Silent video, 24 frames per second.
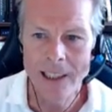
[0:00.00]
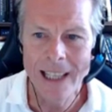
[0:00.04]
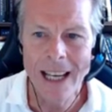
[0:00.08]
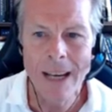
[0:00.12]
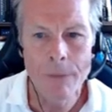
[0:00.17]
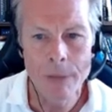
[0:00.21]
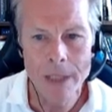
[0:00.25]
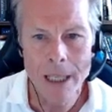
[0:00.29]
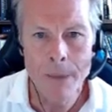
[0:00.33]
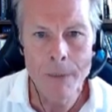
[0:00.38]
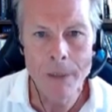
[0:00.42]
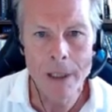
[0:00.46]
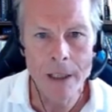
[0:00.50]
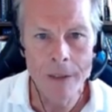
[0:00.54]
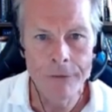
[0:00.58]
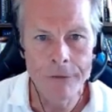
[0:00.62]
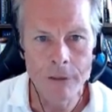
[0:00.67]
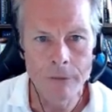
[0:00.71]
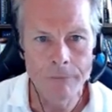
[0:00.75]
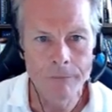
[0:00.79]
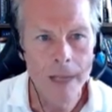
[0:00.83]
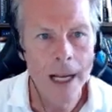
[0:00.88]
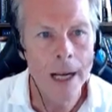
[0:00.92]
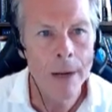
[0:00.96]
same, but
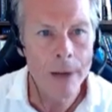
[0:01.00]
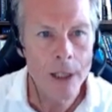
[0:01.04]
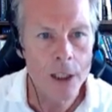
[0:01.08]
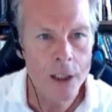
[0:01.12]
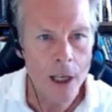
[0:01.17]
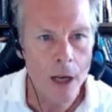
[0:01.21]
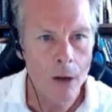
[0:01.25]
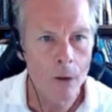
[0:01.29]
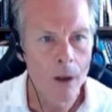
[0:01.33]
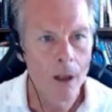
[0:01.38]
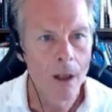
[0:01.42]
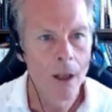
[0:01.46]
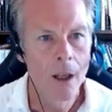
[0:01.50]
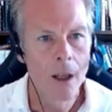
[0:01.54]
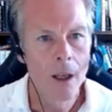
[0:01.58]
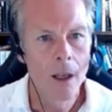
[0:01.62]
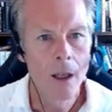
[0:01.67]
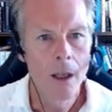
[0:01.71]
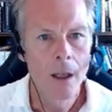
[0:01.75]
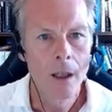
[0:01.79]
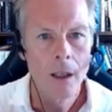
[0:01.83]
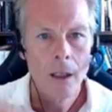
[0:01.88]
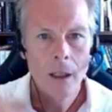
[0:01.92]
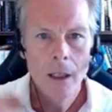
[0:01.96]
different. Anyway, so
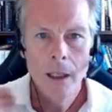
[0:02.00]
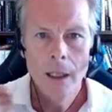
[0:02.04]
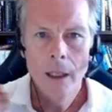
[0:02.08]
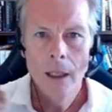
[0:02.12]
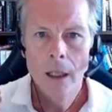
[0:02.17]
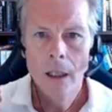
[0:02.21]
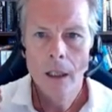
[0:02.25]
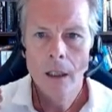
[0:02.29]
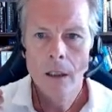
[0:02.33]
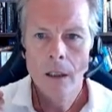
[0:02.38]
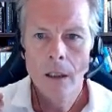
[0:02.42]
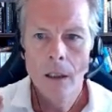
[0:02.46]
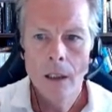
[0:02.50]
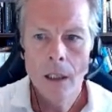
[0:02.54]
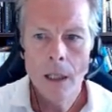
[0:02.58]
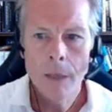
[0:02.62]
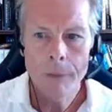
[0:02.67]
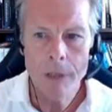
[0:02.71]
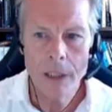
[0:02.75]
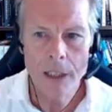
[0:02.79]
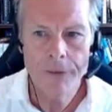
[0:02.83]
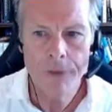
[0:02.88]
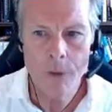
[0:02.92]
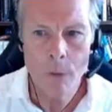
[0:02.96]
a
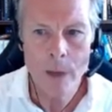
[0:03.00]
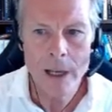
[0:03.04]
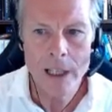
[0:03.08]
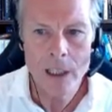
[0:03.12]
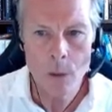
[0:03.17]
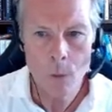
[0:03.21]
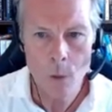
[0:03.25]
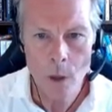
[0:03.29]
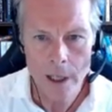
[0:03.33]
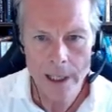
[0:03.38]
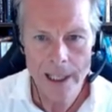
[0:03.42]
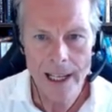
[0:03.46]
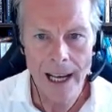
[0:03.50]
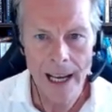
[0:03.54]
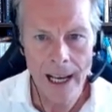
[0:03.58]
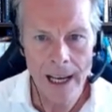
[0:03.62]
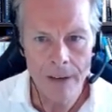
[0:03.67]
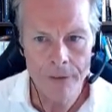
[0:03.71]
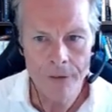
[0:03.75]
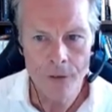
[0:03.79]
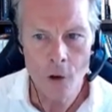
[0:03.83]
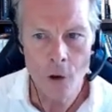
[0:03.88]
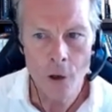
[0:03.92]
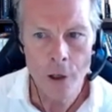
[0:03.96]
couple of different ways of working it
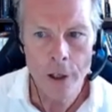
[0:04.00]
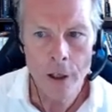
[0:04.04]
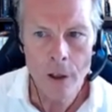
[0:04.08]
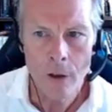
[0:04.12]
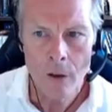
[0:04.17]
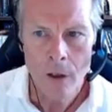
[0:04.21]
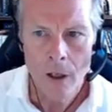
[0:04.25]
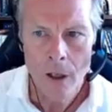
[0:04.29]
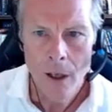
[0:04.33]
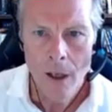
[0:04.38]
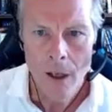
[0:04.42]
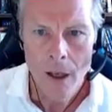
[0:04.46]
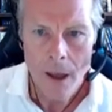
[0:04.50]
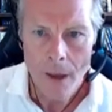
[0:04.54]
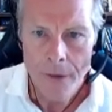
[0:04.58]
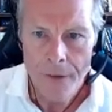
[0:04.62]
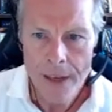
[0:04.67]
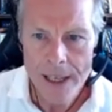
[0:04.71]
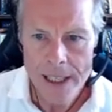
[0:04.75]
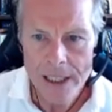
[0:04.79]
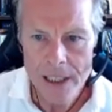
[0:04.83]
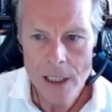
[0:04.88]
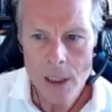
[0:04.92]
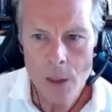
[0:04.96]
out for you.
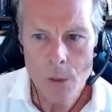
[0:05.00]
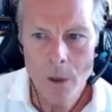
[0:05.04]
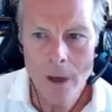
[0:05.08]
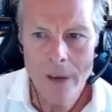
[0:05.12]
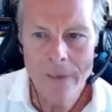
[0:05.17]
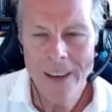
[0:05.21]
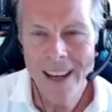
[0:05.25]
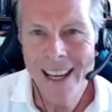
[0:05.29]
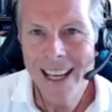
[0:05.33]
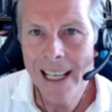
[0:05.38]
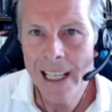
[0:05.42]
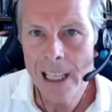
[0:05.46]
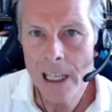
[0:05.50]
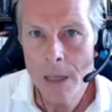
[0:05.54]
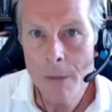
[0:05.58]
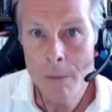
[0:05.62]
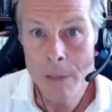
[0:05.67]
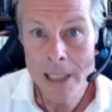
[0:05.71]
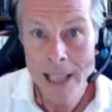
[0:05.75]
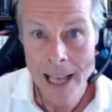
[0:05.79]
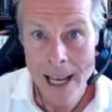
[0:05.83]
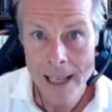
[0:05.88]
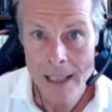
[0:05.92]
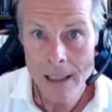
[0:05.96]
This is with Helium
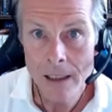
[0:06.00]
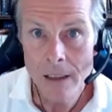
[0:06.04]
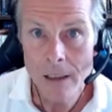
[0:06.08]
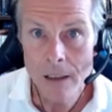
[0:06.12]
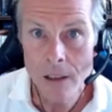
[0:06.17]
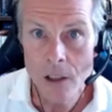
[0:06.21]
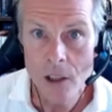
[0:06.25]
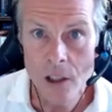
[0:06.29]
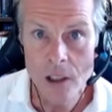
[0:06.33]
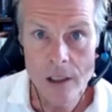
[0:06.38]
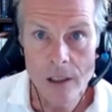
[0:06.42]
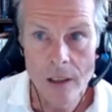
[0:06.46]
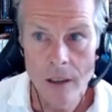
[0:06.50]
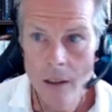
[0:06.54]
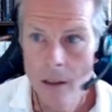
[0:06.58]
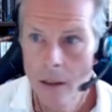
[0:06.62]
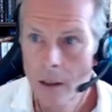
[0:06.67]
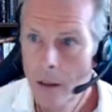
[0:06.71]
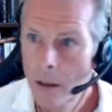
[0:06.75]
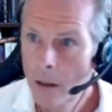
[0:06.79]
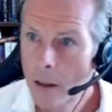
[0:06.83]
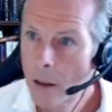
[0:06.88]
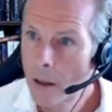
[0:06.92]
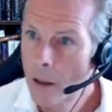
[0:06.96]
10's
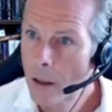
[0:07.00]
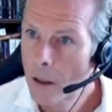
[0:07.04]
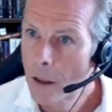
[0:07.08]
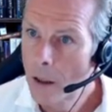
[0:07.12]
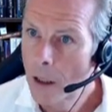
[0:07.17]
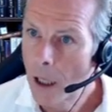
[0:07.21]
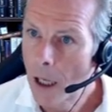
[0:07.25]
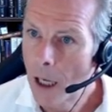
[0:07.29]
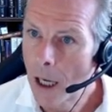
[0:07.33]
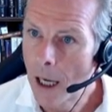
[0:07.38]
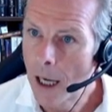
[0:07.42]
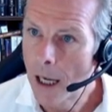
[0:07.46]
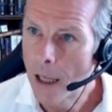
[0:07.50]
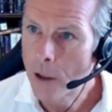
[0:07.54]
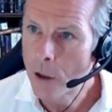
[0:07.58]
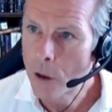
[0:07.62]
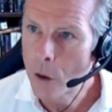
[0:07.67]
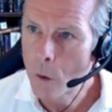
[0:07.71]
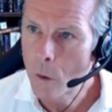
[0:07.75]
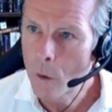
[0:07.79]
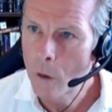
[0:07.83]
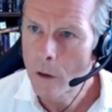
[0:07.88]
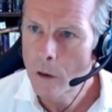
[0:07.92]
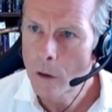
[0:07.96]

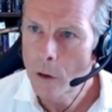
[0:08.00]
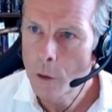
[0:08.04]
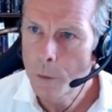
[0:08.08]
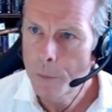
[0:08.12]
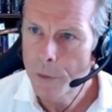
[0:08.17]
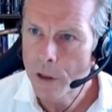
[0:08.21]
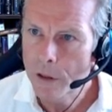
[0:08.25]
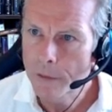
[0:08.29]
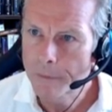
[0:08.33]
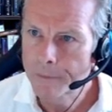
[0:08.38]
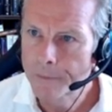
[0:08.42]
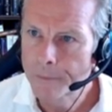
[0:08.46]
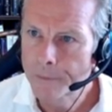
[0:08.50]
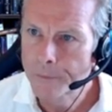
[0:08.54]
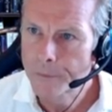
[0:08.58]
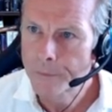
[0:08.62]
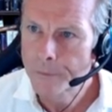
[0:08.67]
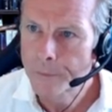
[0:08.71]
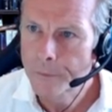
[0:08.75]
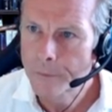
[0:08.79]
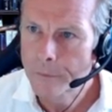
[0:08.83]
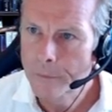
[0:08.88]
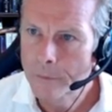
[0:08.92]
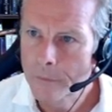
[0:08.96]
tool. Oops.
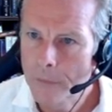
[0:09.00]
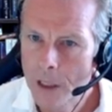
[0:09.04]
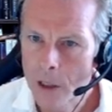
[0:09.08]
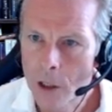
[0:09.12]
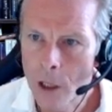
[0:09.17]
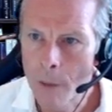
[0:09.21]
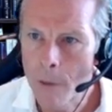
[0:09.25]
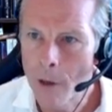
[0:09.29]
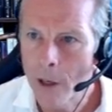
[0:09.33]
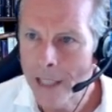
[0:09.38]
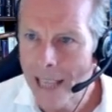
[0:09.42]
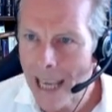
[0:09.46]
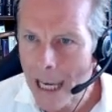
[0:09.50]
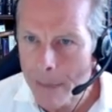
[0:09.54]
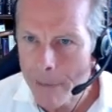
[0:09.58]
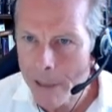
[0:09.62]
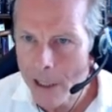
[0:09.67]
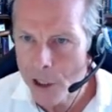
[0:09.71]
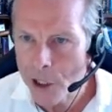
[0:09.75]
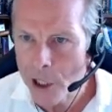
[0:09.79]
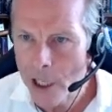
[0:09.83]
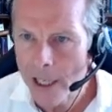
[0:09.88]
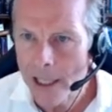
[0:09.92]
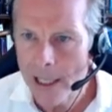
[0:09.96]
So I'm on gaming
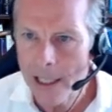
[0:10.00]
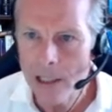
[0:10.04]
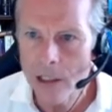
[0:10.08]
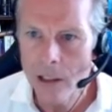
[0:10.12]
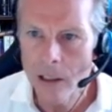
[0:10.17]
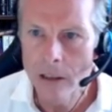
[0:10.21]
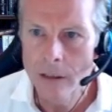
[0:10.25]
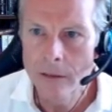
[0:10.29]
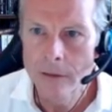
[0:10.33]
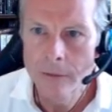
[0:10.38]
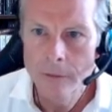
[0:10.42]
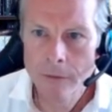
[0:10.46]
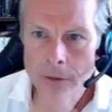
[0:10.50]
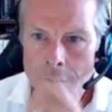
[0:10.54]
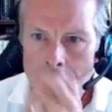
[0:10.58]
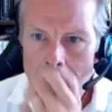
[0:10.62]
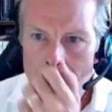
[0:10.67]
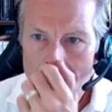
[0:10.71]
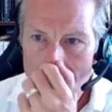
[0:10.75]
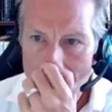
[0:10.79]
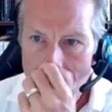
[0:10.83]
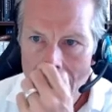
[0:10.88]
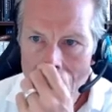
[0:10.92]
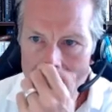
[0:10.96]
chairs.
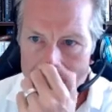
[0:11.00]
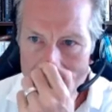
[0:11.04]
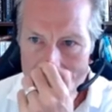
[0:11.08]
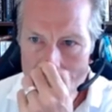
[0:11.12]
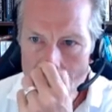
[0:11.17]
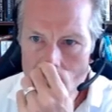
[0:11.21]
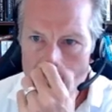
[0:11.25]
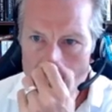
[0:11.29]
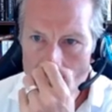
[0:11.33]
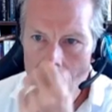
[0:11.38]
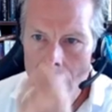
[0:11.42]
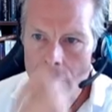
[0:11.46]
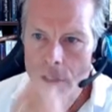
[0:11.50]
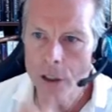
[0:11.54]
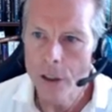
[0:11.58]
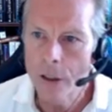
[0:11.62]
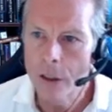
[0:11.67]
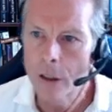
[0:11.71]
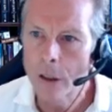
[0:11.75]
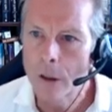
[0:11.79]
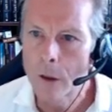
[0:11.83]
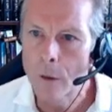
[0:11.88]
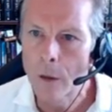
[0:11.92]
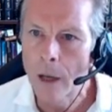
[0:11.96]
And if I just go
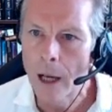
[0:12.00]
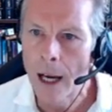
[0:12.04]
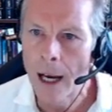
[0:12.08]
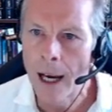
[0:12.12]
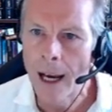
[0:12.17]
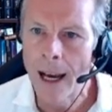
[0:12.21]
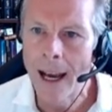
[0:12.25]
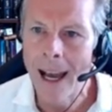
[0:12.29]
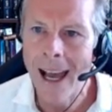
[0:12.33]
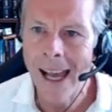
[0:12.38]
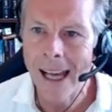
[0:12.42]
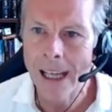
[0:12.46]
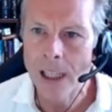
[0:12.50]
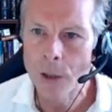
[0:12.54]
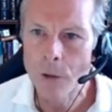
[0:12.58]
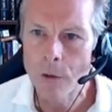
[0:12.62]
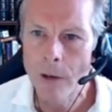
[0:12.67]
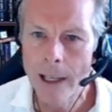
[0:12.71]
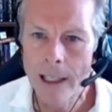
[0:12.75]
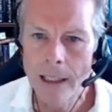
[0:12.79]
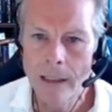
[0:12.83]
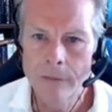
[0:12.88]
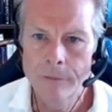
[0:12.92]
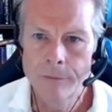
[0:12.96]
to X-ray,